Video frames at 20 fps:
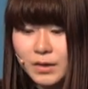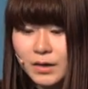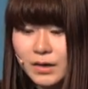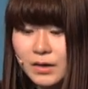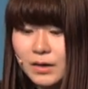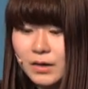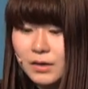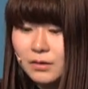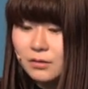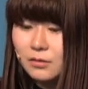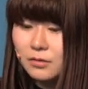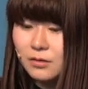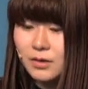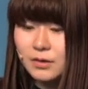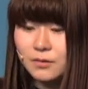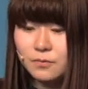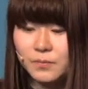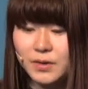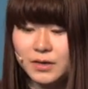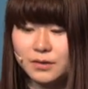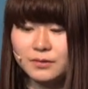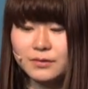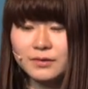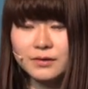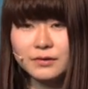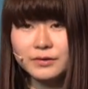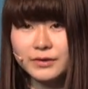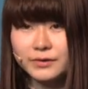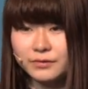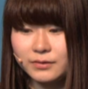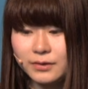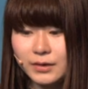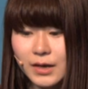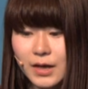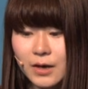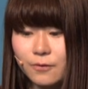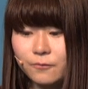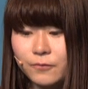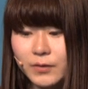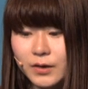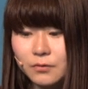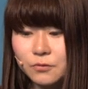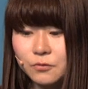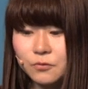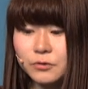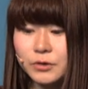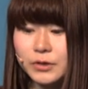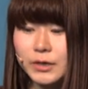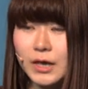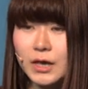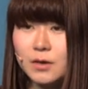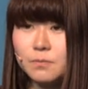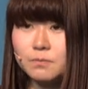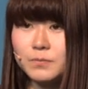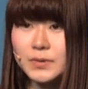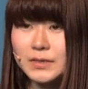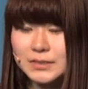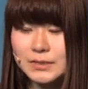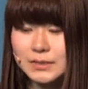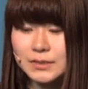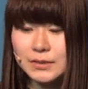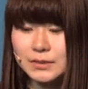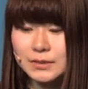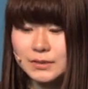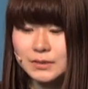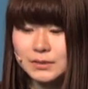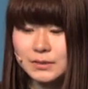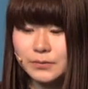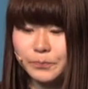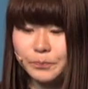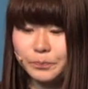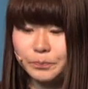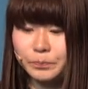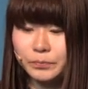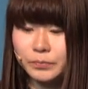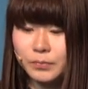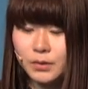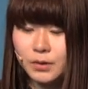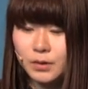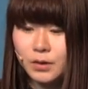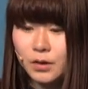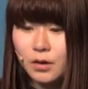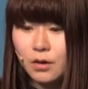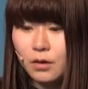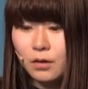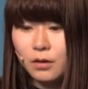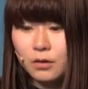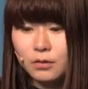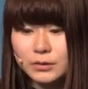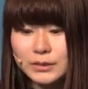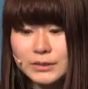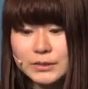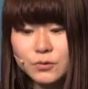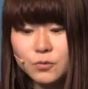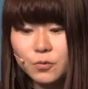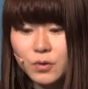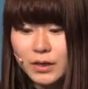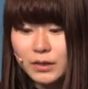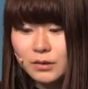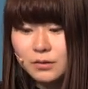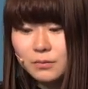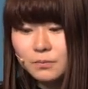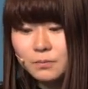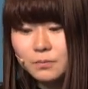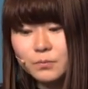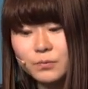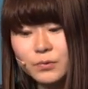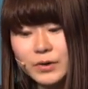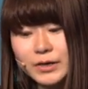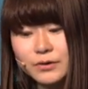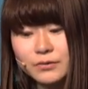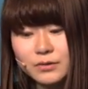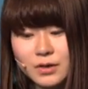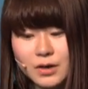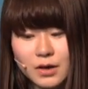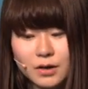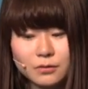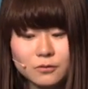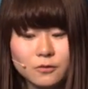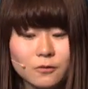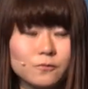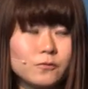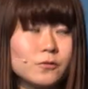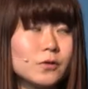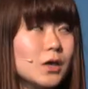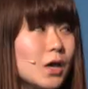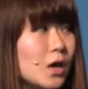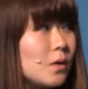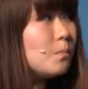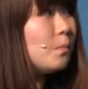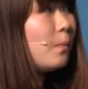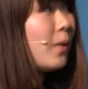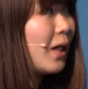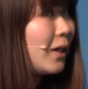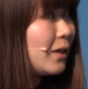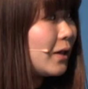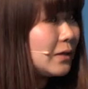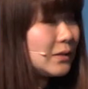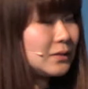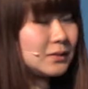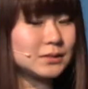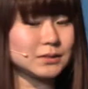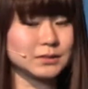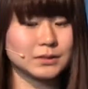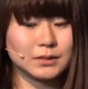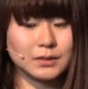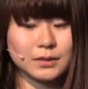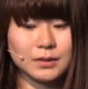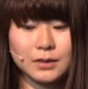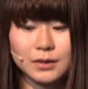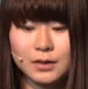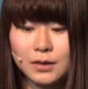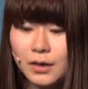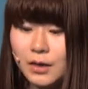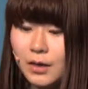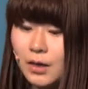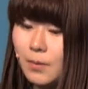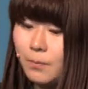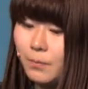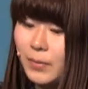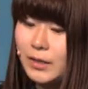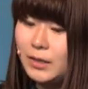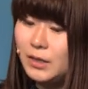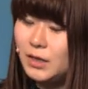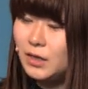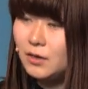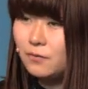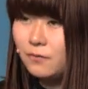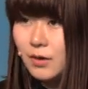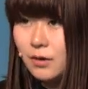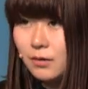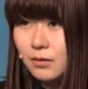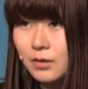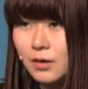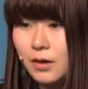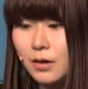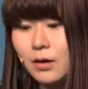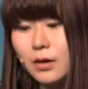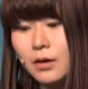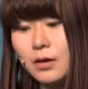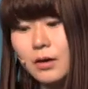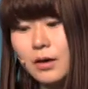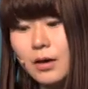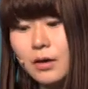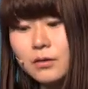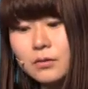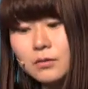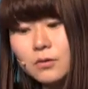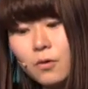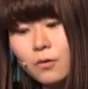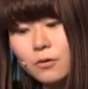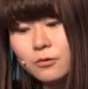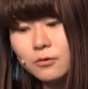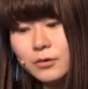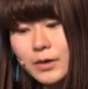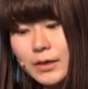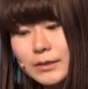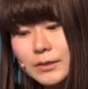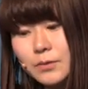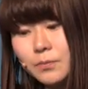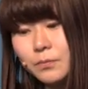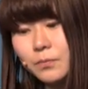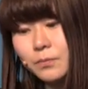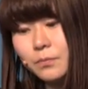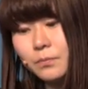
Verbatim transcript: And these may seriously affect your game business. Risk 1, breakdown of game balance. By leaving the unauthorized